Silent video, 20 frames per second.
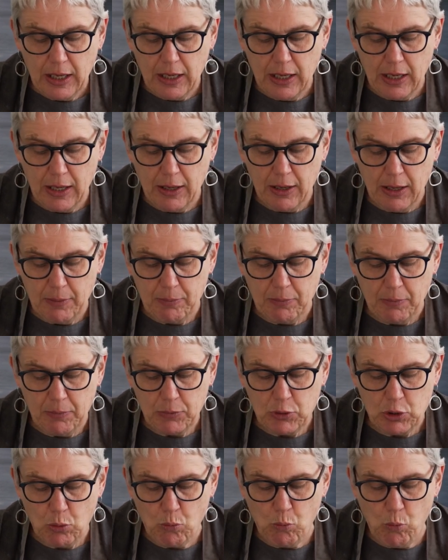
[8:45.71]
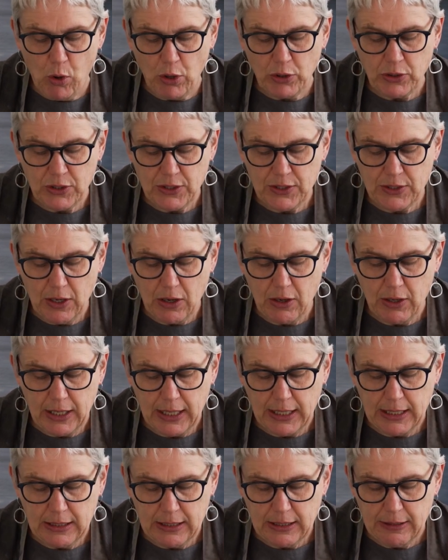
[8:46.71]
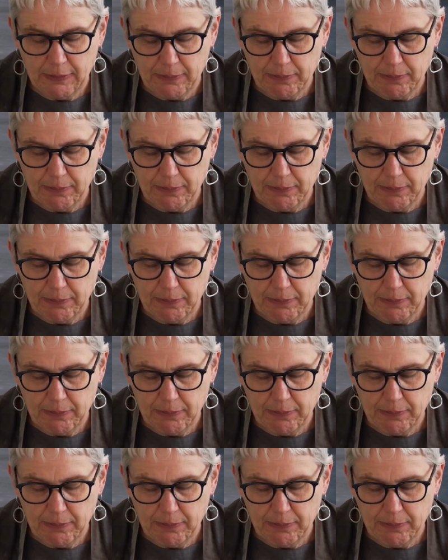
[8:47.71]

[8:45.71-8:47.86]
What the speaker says: to one side.